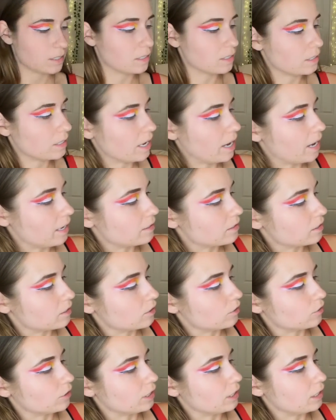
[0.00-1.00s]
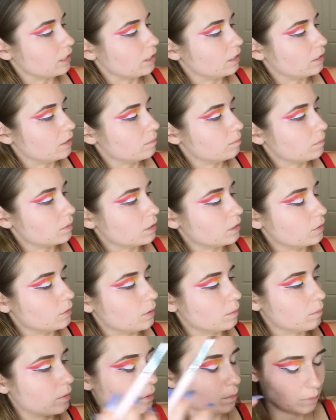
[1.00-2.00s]
since it has the green, blue,
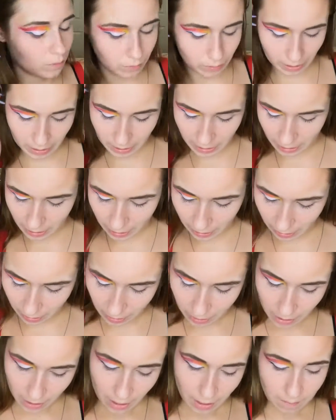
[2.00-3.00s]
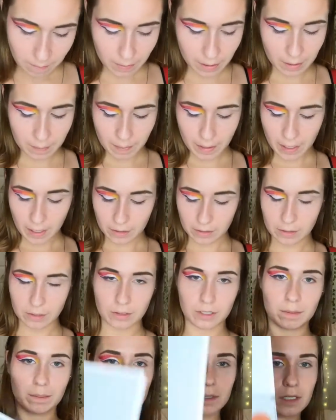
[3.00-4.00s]
and purple right here. But I might also
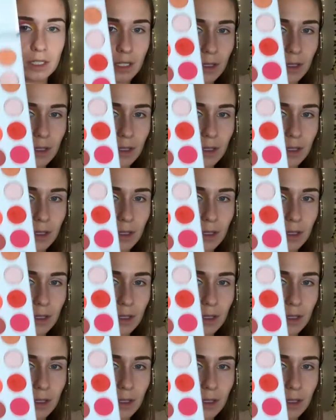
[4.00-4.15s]
dip